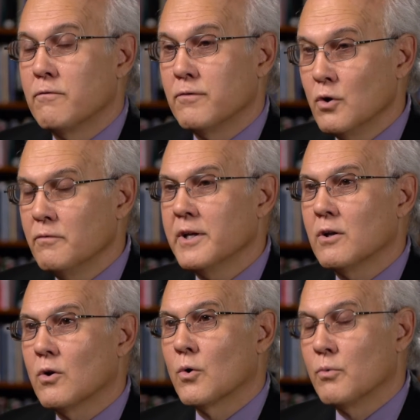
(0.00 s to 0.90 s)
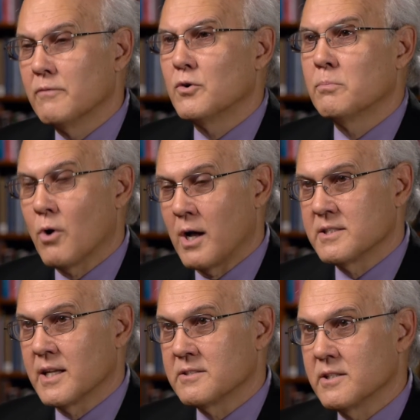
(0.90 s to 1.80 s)
fluvial or river
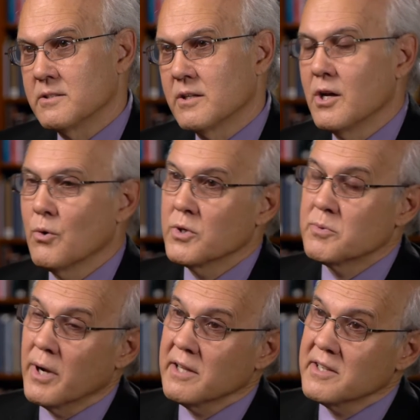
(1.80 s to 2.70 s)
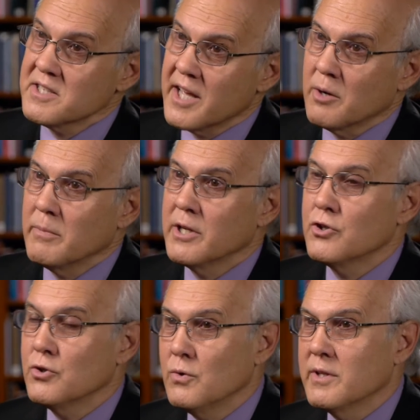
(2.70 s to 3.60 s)
processes, which bring the sediment
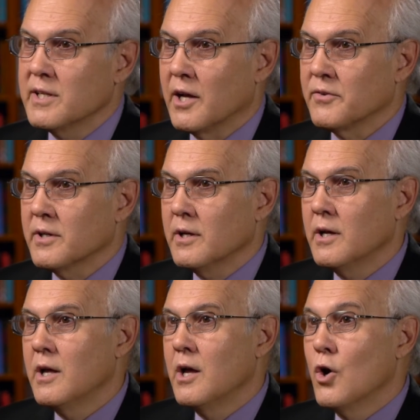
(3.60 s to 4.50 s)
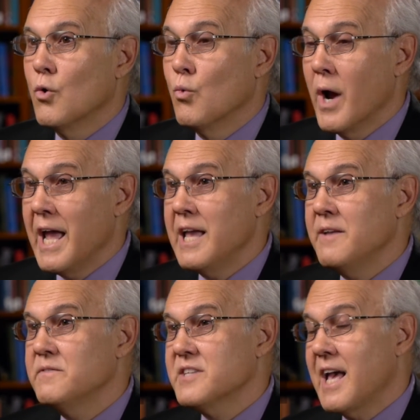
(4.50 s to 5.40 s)
to the delta,
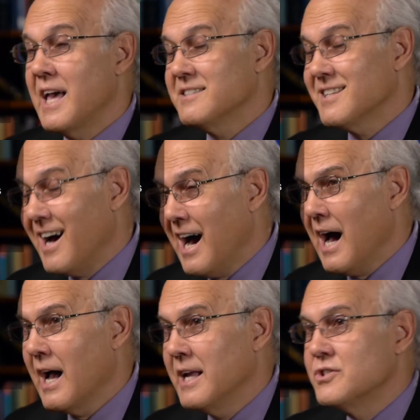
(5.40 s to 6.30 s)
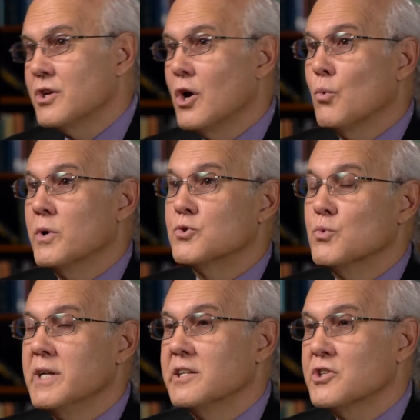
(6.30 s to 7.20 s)
waves and tides, which
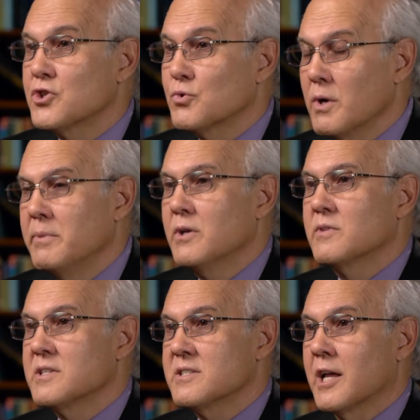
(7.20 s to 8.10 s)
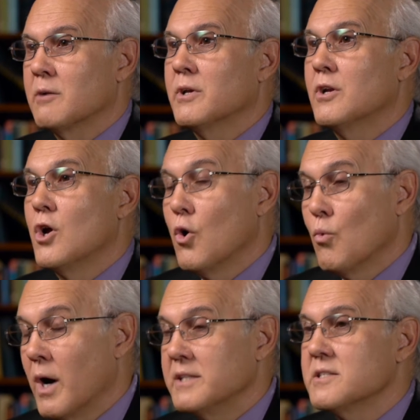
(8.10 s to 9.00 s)
redistribute the sediment
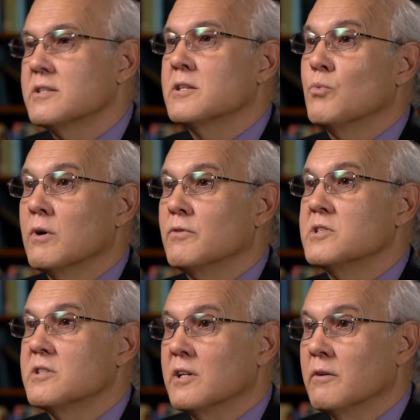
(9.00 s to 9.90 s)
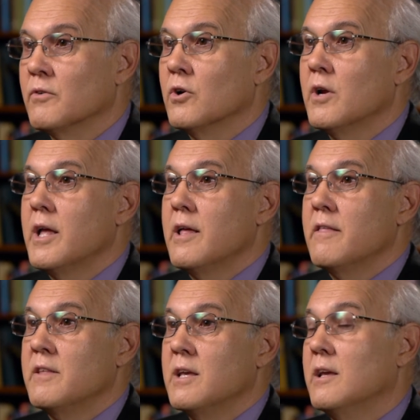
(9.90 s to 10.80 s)
once the rivers deliver
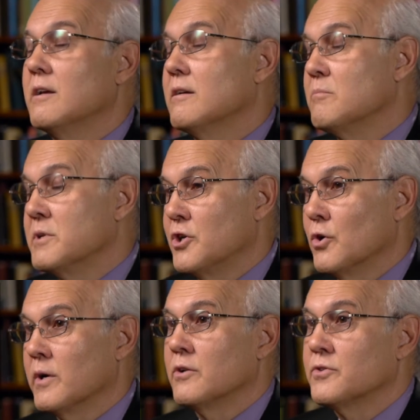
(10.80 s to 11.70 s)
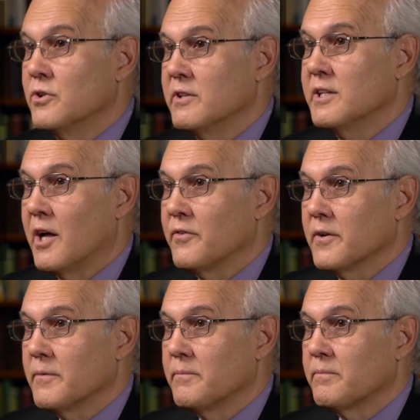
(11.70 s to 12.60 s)
the material to the delta.